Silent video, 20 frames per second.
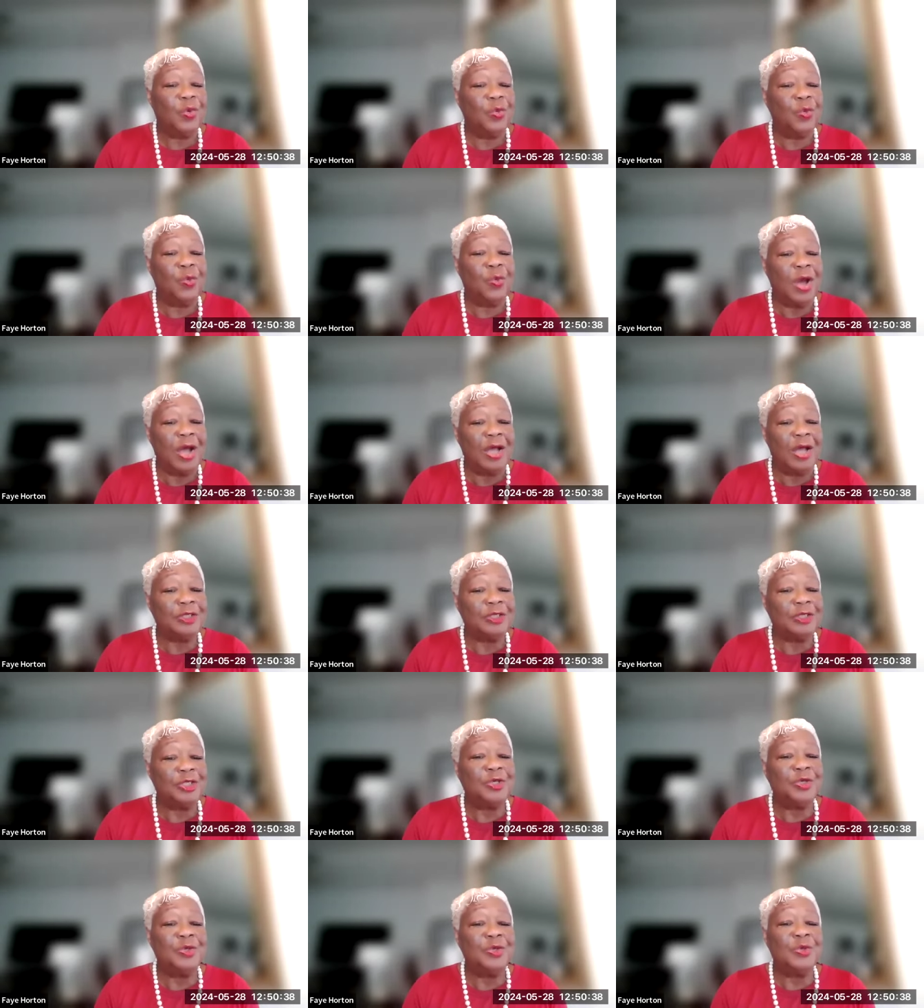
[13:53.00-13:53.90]
want
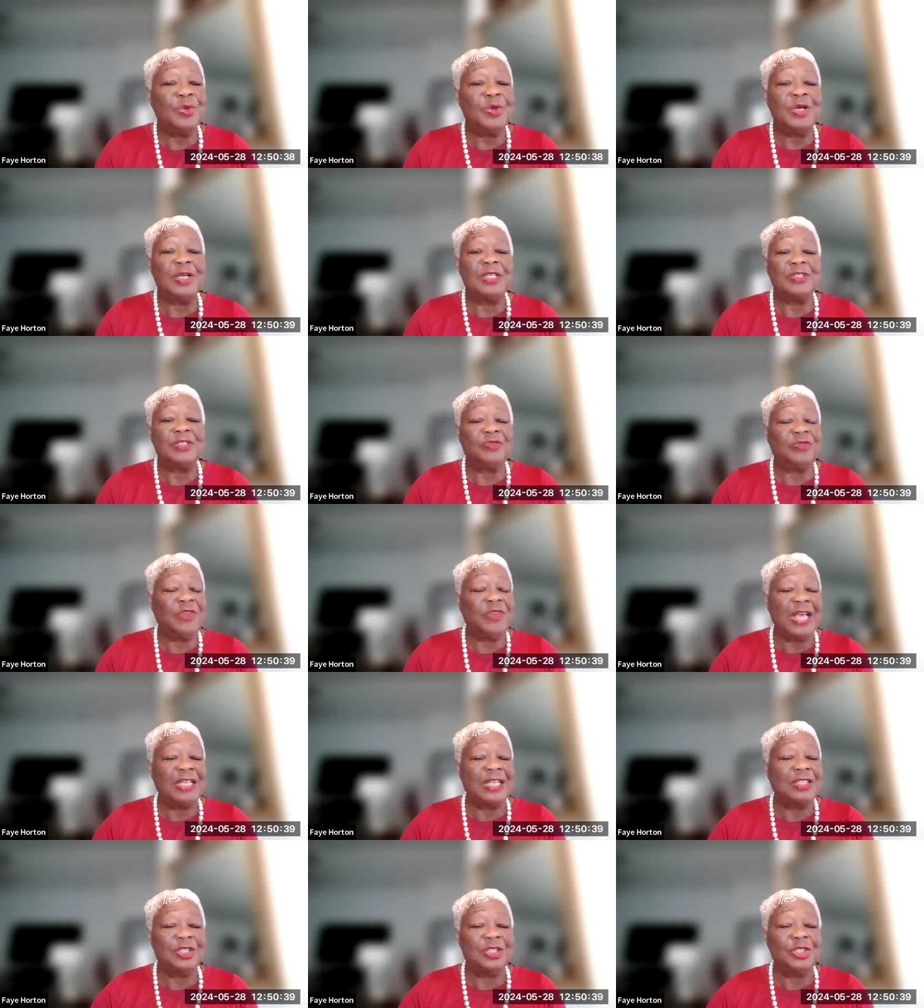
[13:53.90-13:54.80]
to, or as
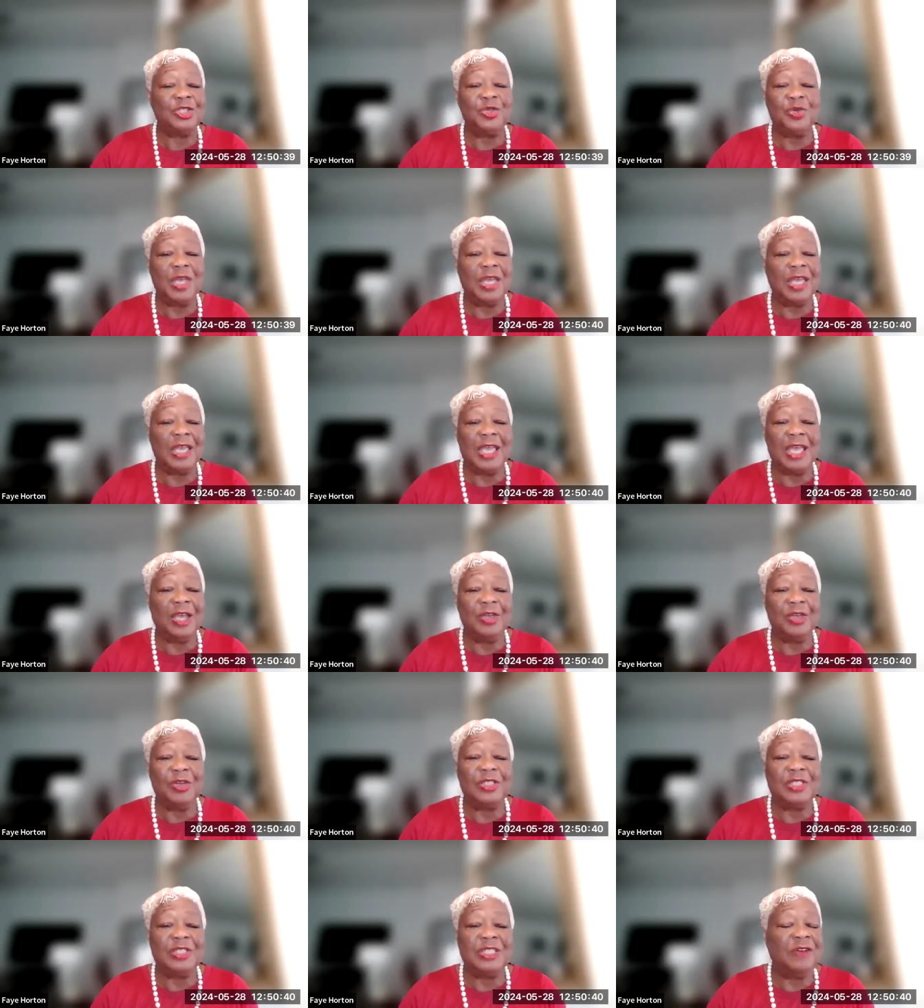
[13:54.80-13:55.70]
fast as you can get
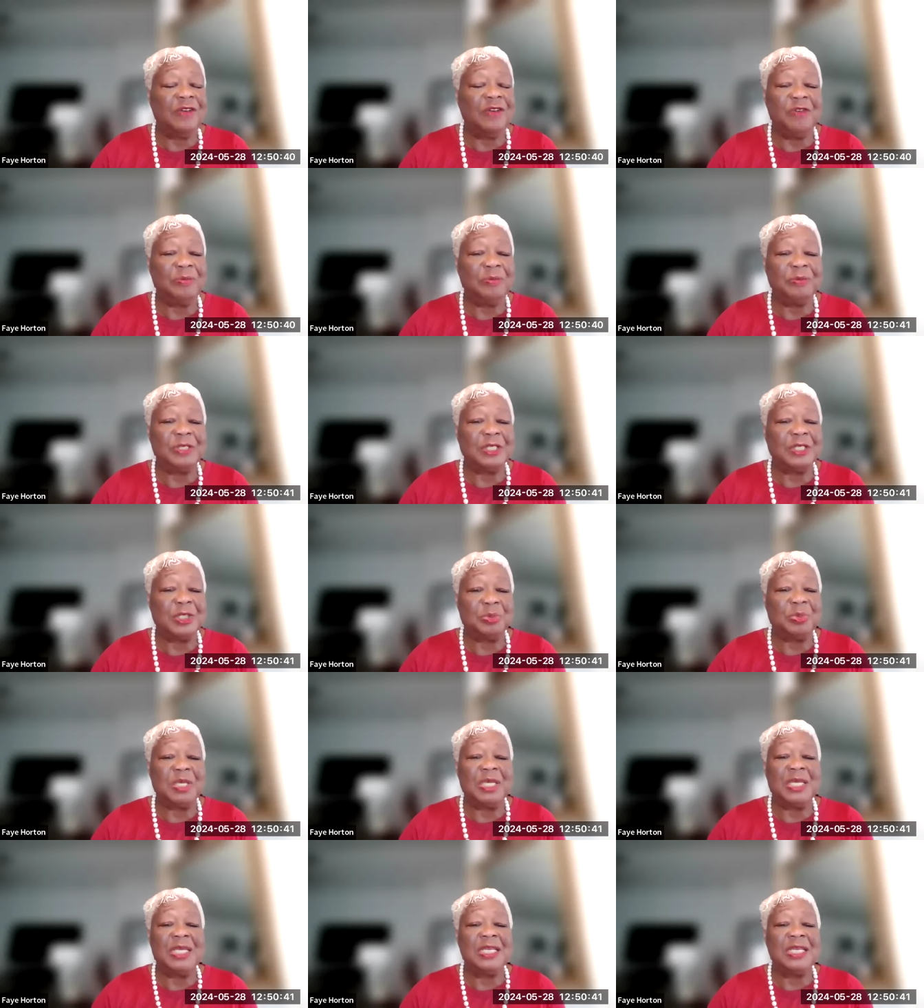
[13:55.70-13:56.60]
yourself up to
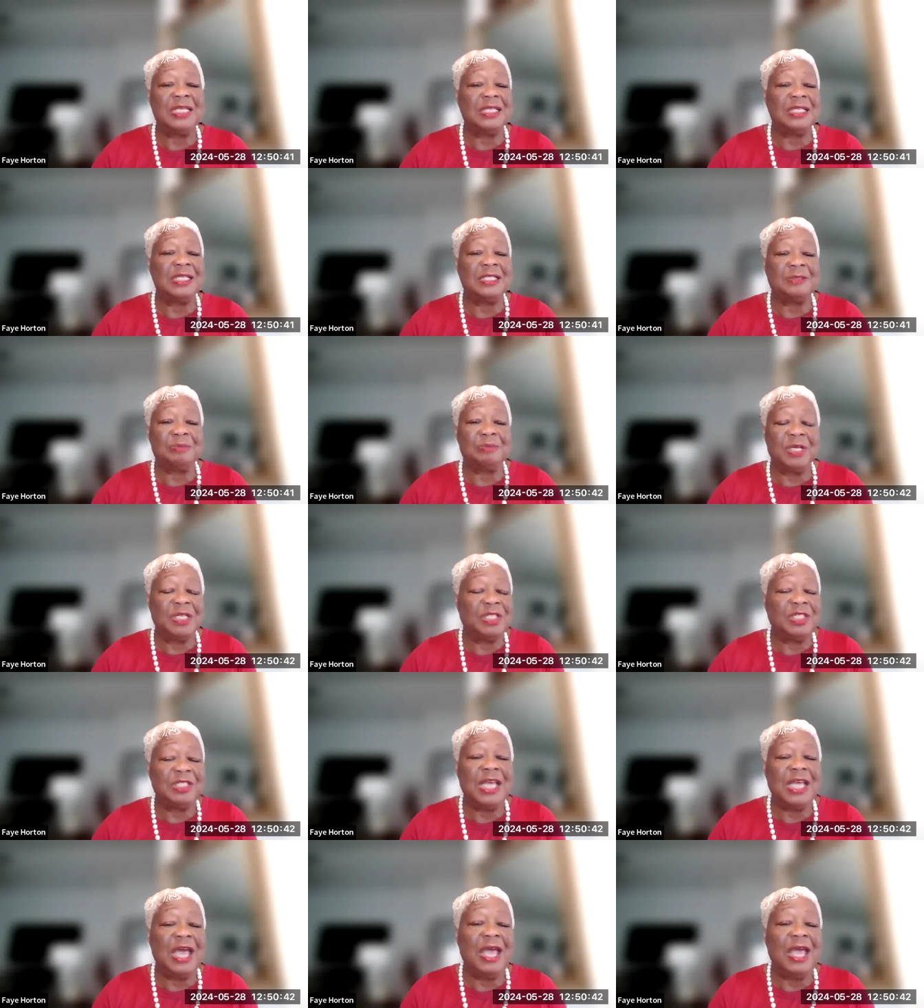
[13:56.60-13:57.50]
speed and as
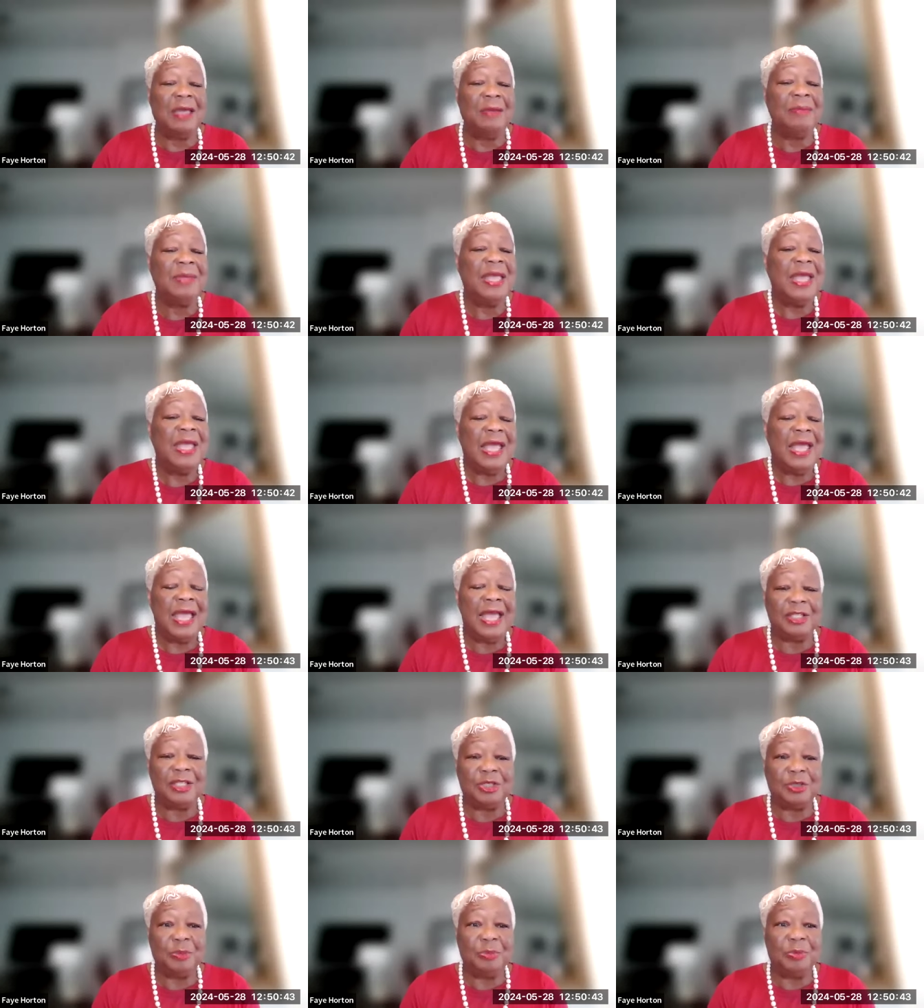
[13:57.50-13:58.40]
much time
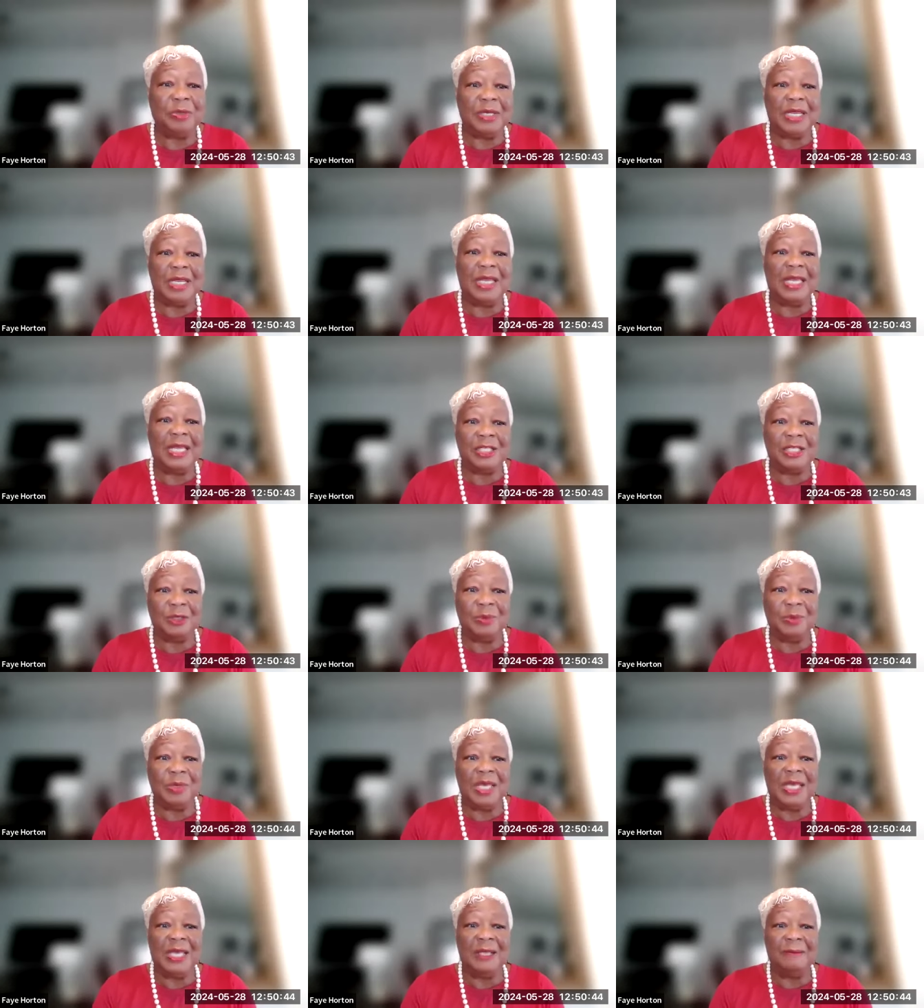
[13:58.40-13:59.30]
as you put
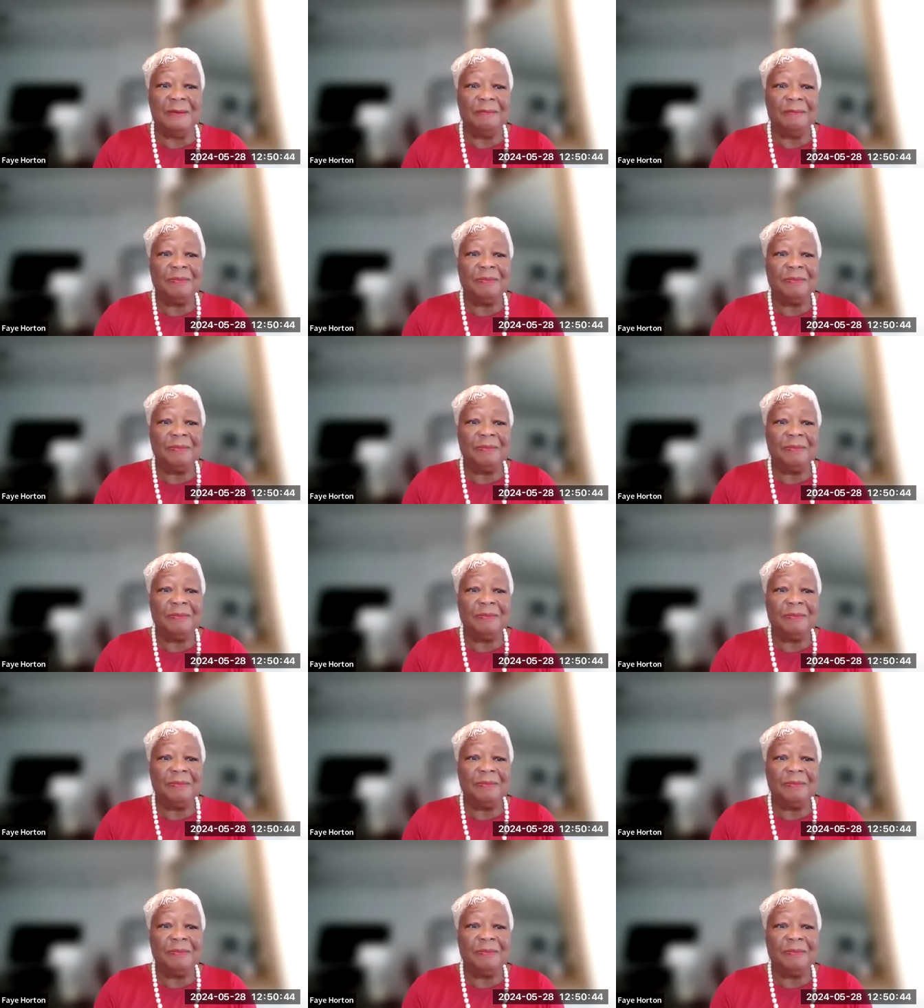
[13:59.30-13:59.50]
into it.